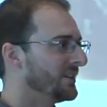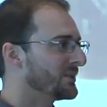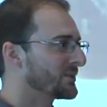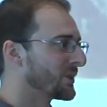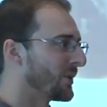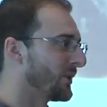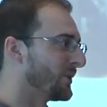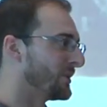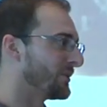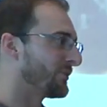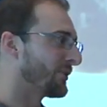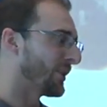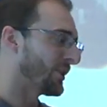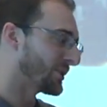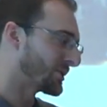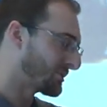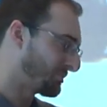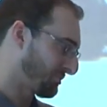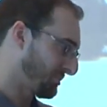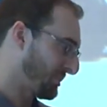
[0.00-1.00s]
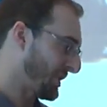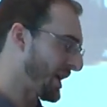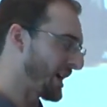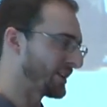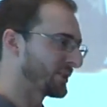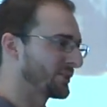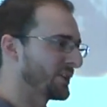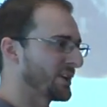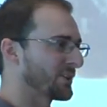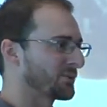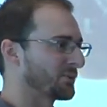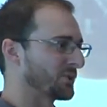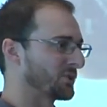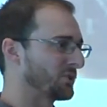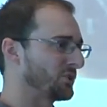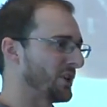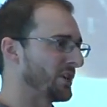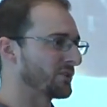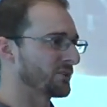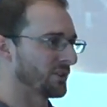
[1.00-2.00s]
So the first process was
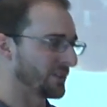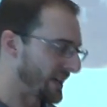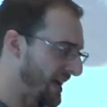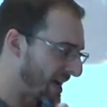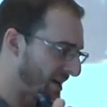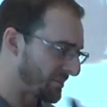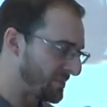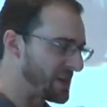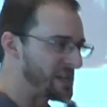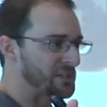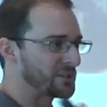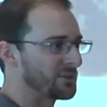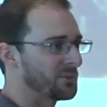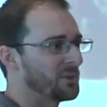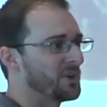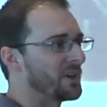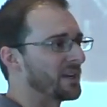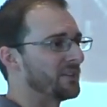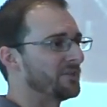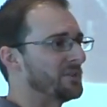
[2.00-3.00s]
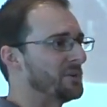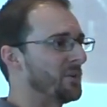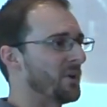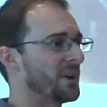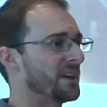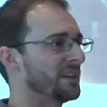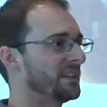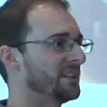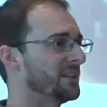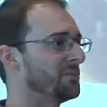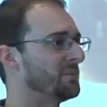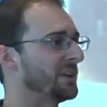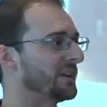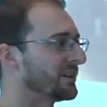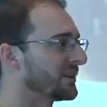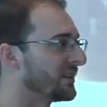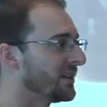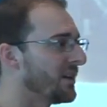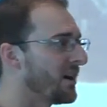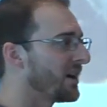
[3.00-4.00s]
chiseling out a piece of wood. If you wanted to
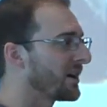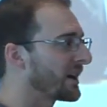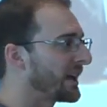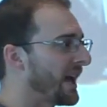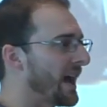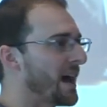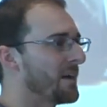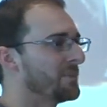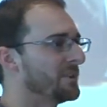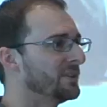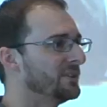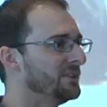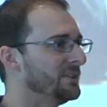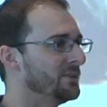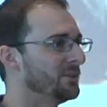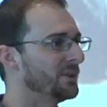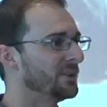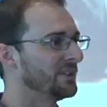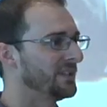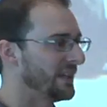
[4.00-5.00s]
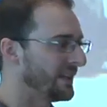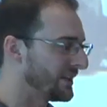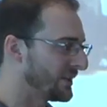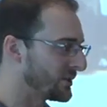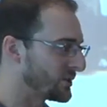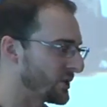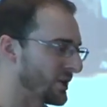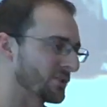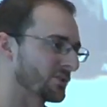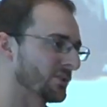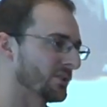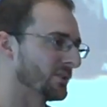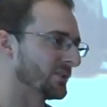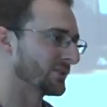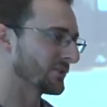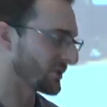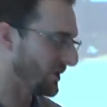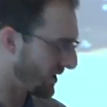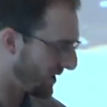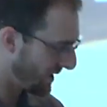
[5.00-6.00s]
build a log cabin, you would get a chisel
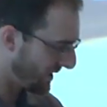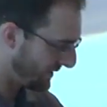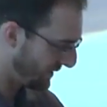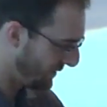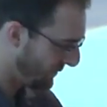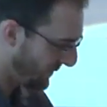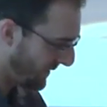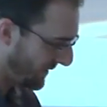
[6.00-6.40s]
and saw and you